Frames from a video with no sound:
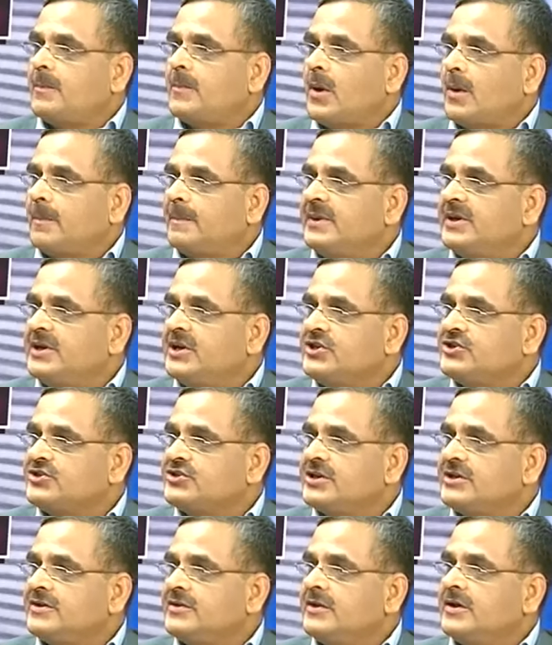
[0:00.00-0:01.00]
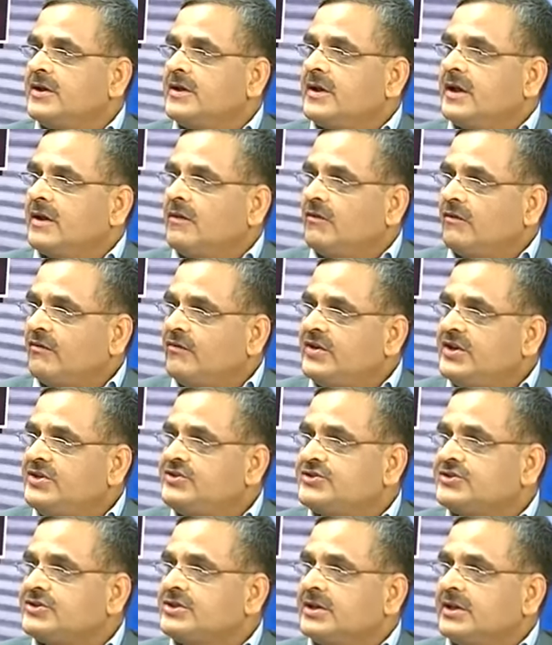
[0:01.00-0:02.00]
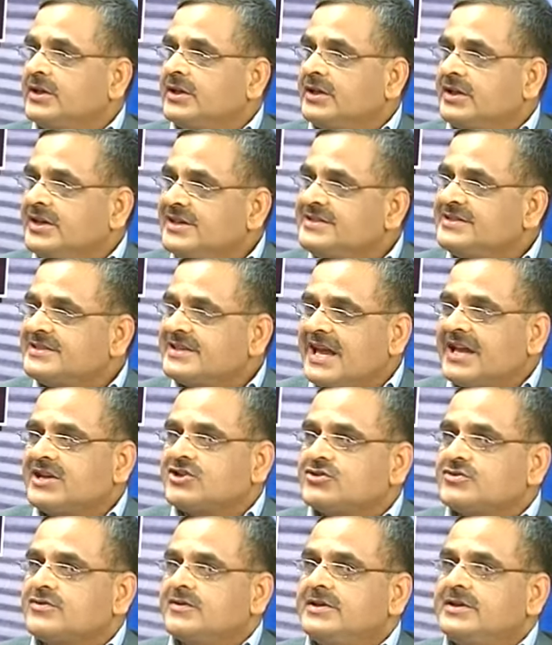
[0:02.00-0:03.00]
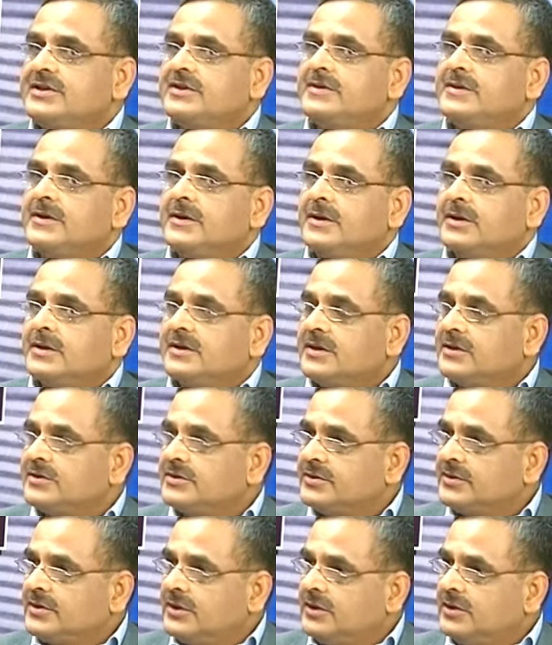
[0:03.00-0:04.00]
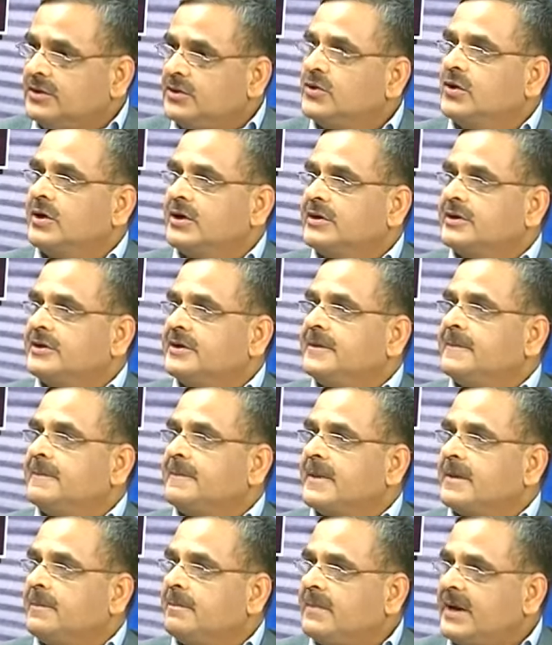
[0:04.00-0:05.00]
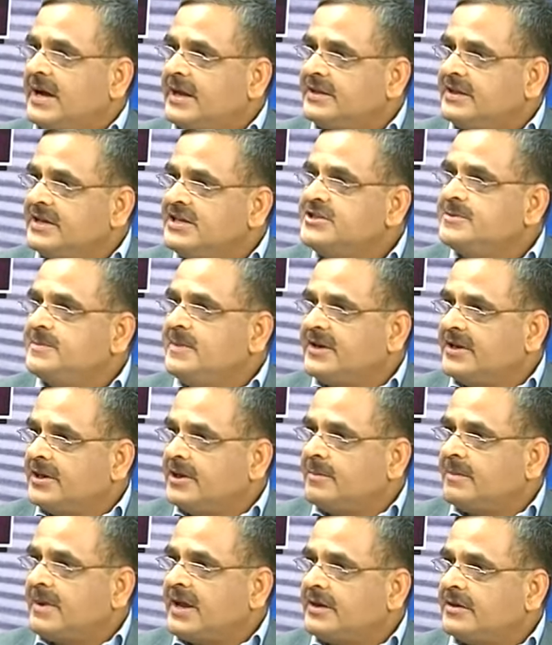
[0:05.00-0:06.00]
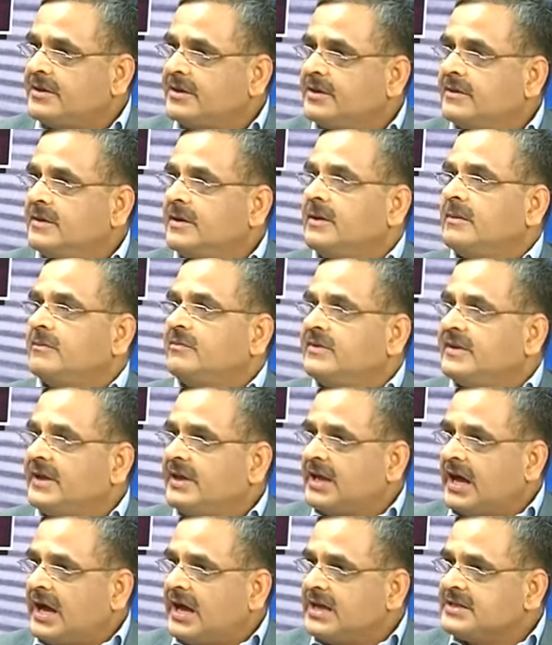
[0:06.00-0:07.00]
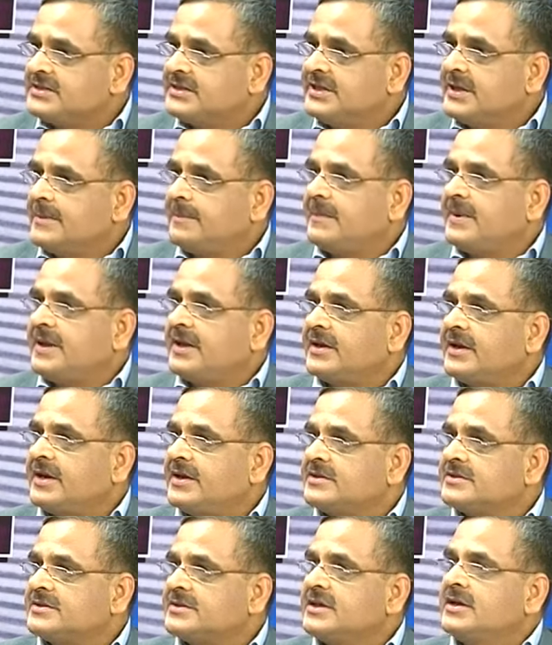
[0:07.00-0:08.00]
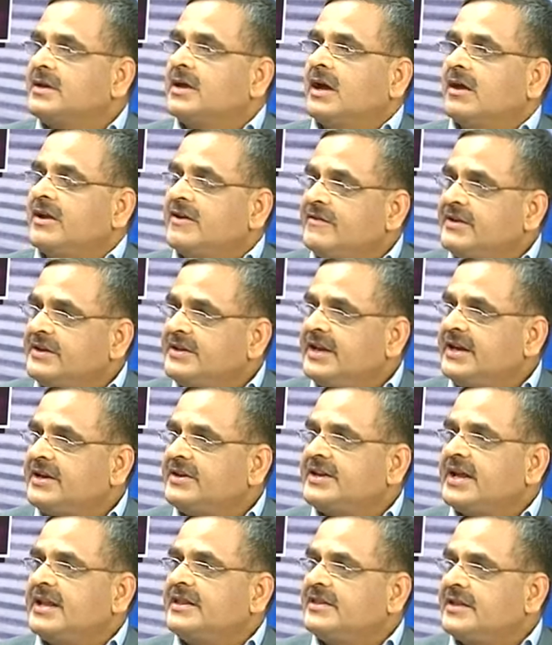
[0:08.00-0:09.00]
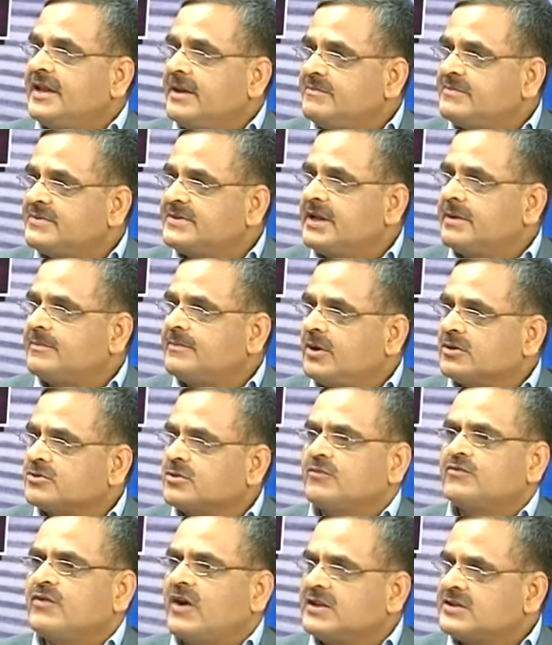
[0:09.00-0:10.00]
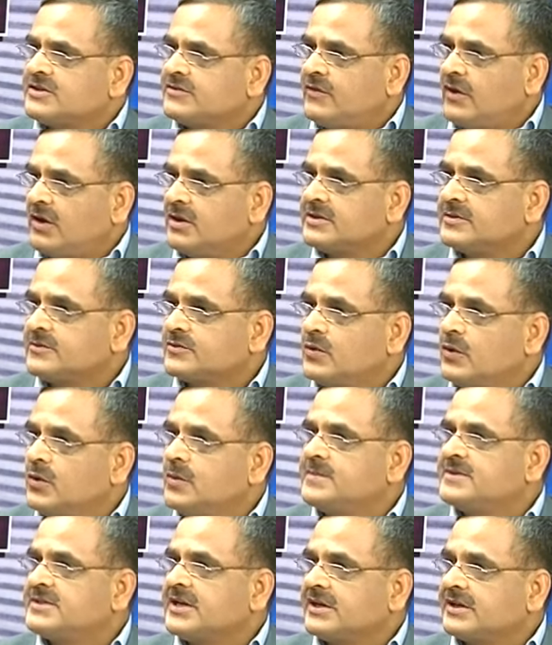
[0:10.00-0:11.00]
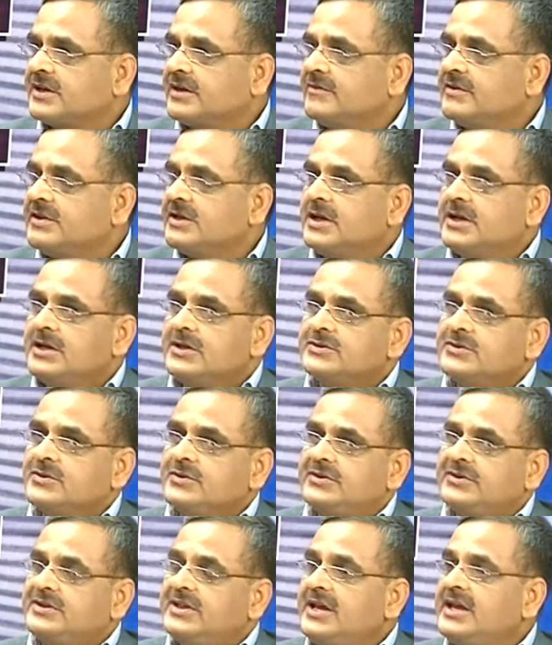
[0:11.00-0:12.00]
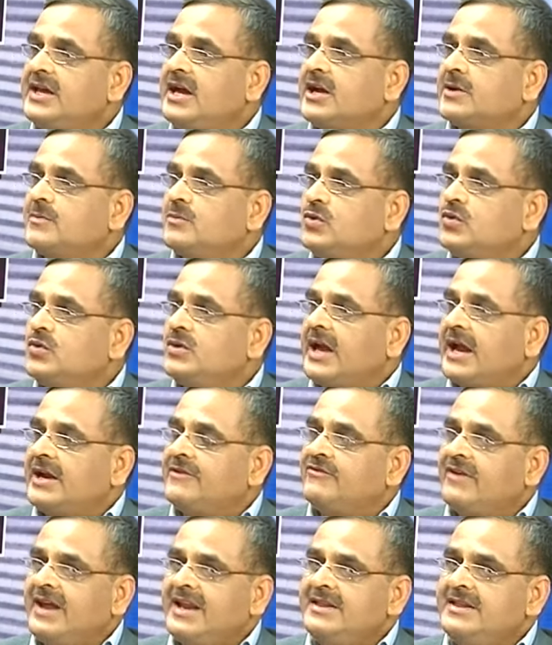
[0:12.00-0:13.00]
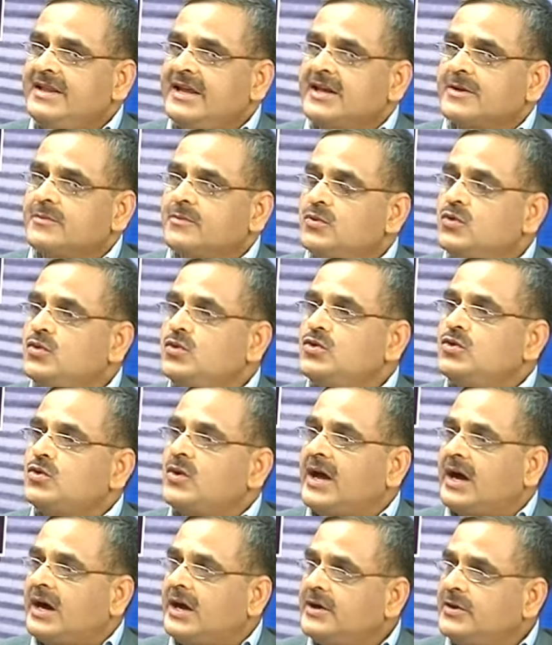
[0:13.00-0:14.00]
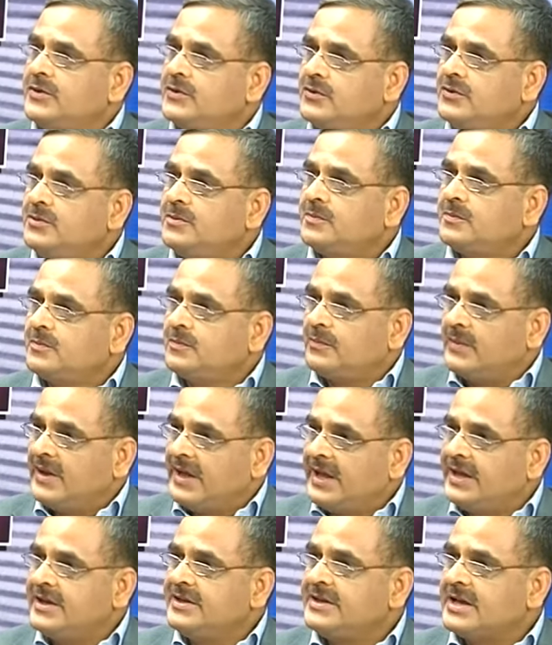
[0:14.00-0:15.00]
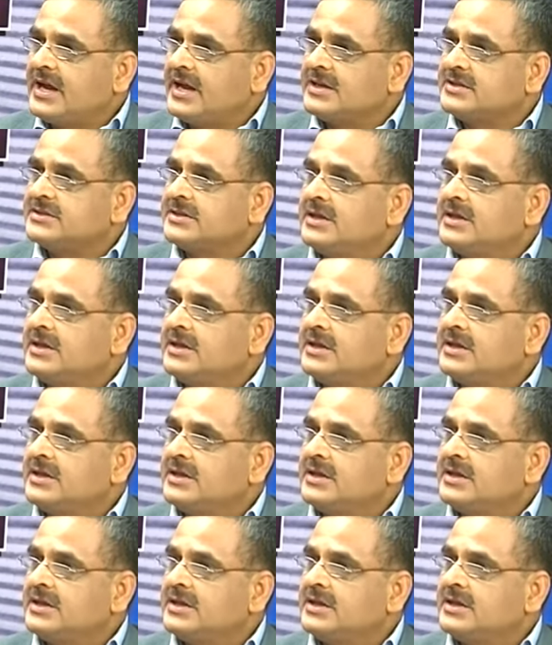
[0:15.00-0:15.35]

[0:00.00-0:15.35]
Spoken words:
population which is actually lured by these middlemen, they ask their parents, even they tell themselves also false hopes are given. So they are moved, and when they are moved to unknown areas,